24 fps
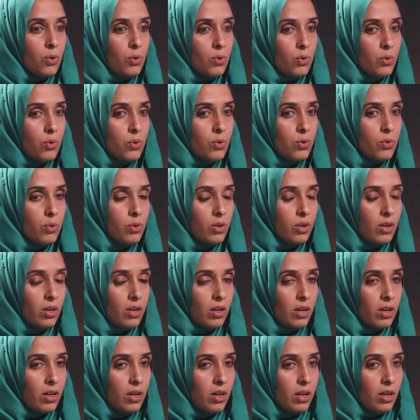who
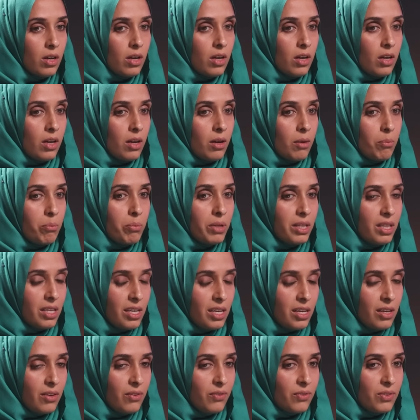
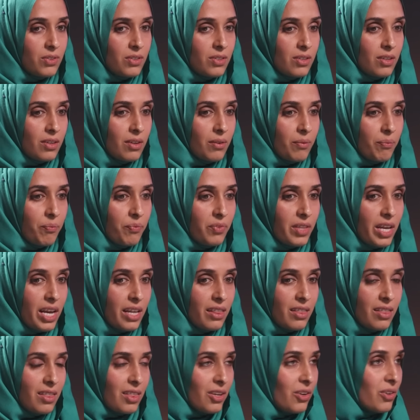believes
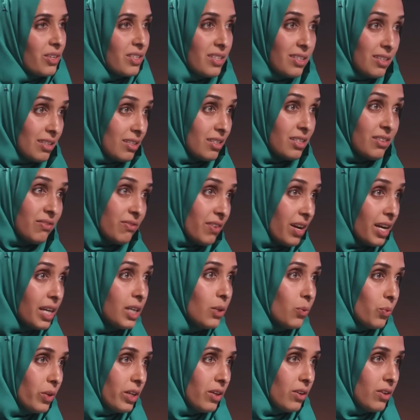that there is this
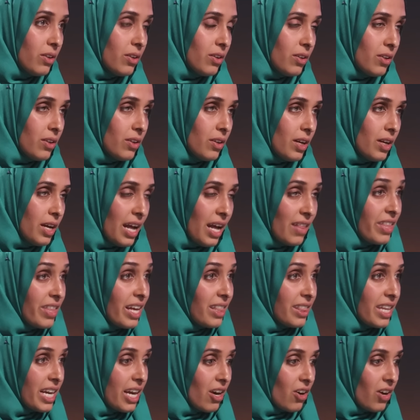divine will and
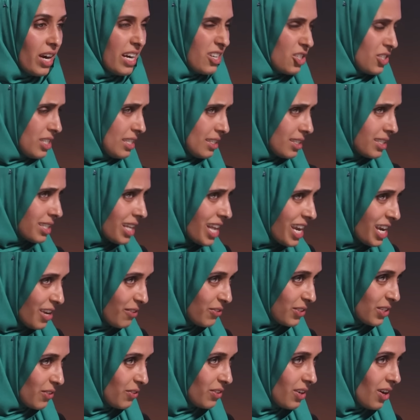that they are actually
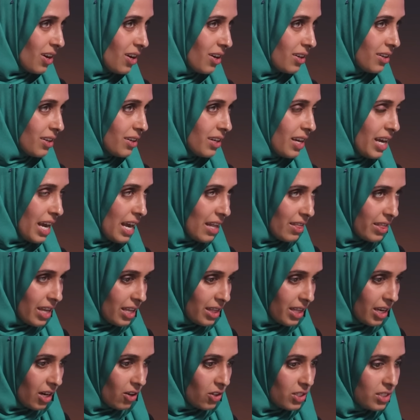slaves of God and
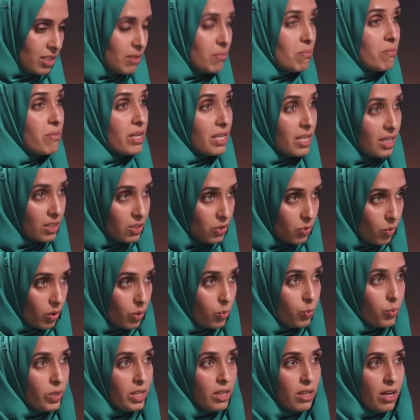that they are submitting to a
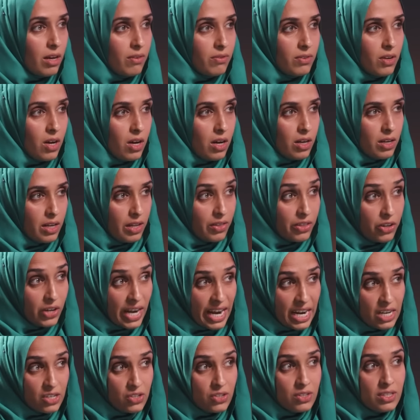will of God and their
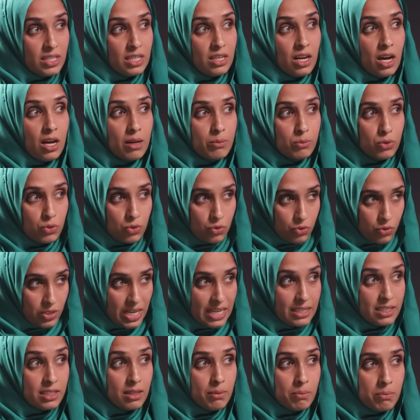agency comes through
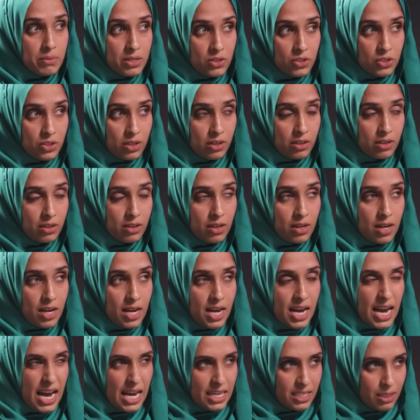that submission
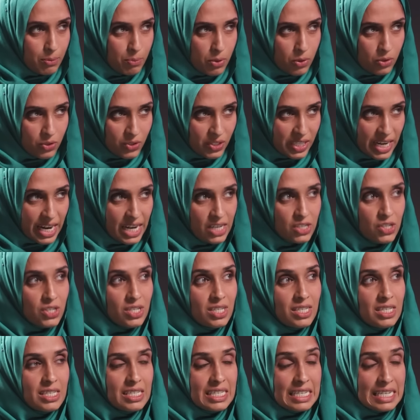yeah. as opposed to an
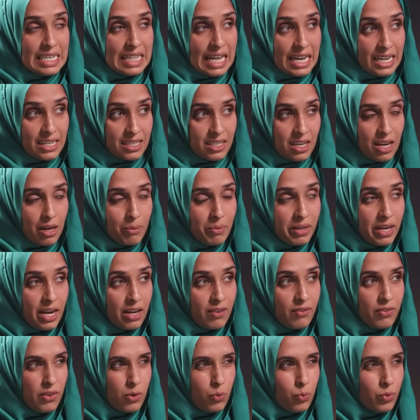agency that is coming
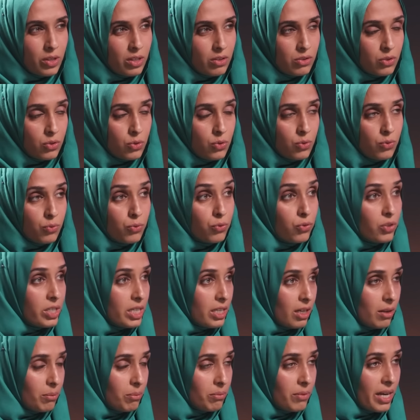out of their will to
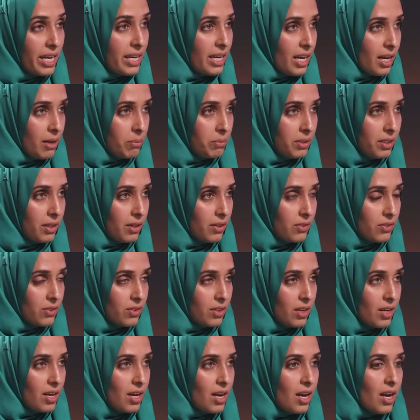freedom and
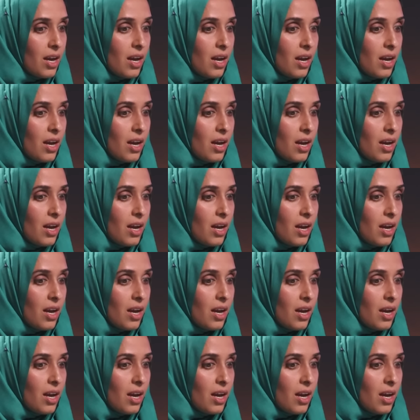happiness.